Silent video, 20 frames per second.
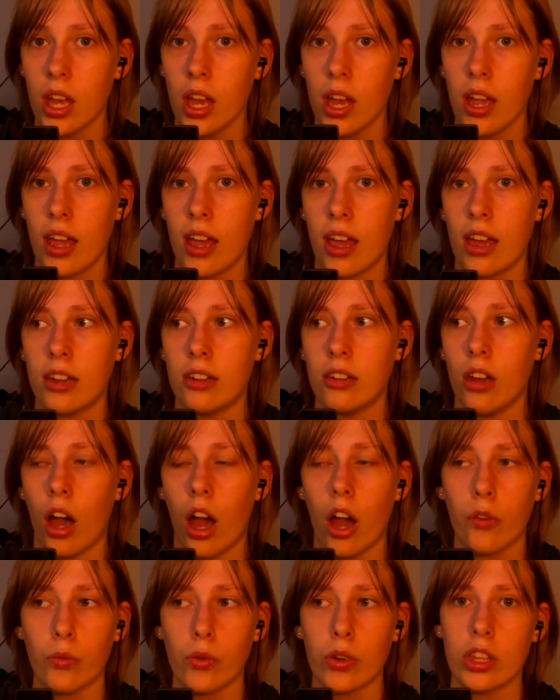and not
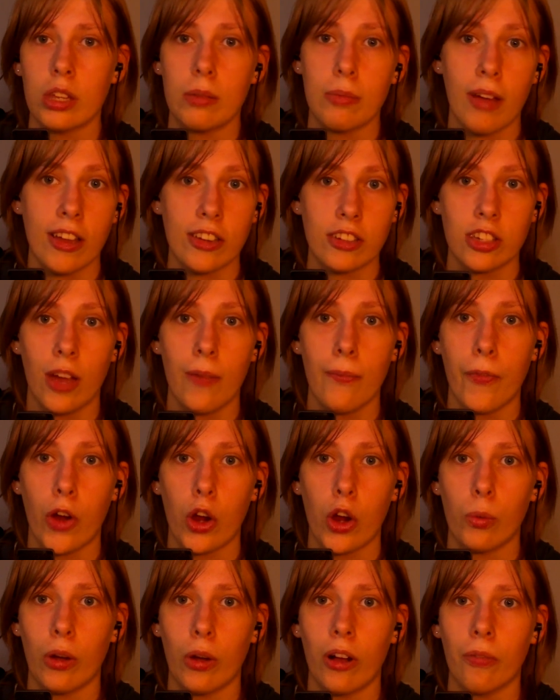really match up very
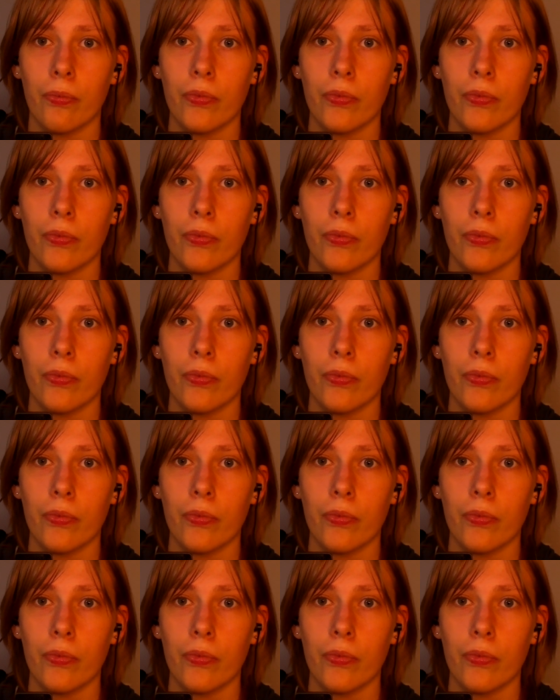well.